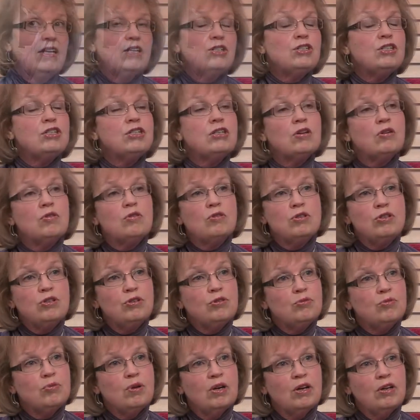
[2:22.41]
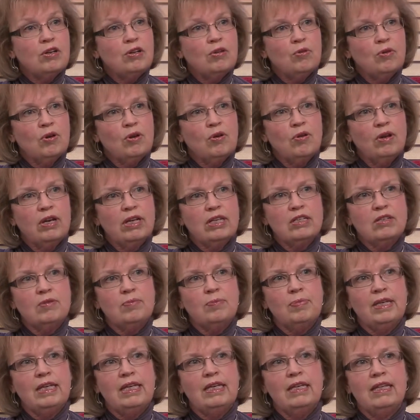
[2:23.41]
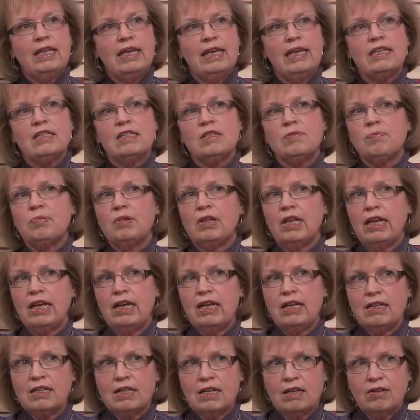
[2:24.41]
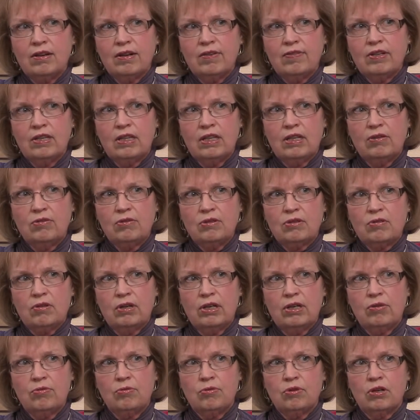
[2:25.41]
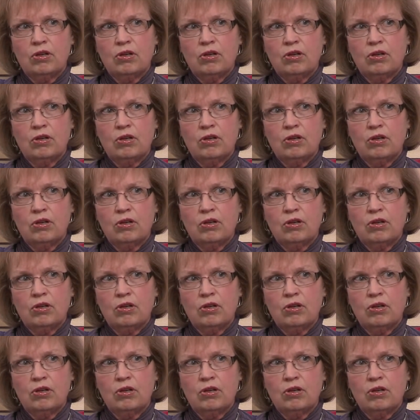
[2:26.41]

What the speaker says: They showed you where you were going to be. They explained how everything was going to